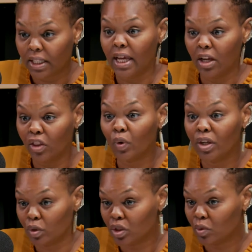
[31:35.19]
They're in
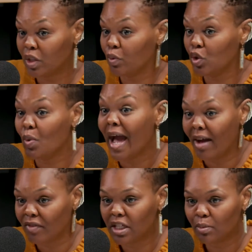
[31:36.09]
no situation where you
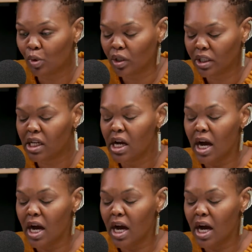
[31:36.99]
have to keep working.